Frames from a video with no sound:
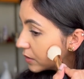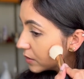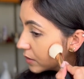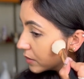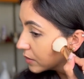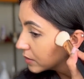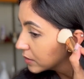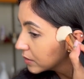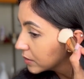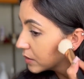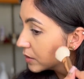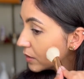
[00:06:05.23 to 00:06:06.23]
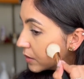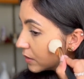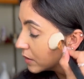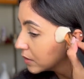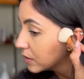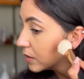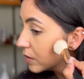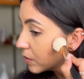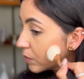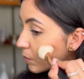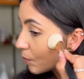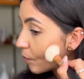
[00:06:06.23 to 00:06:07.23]

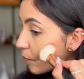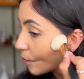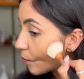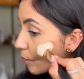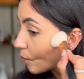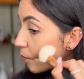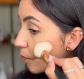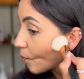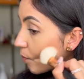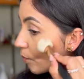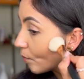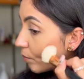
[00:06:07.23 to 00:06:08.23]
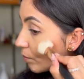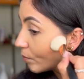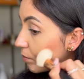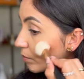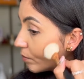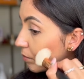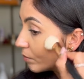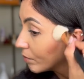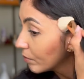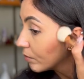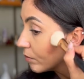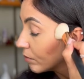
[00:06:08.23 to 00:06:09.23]

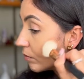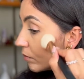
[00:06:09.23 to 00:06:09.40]
(no one is talking)